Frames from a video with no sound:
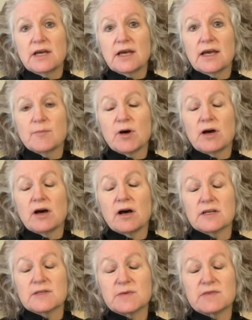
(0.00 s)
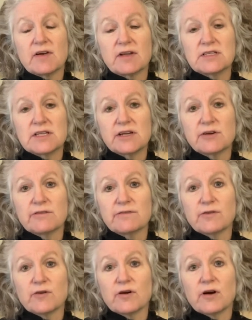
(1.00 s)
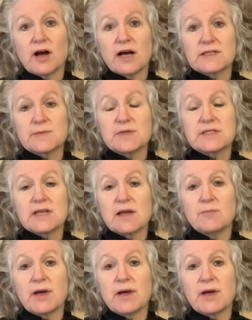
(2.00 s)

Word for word: I'm a hospice volunteer for hospice and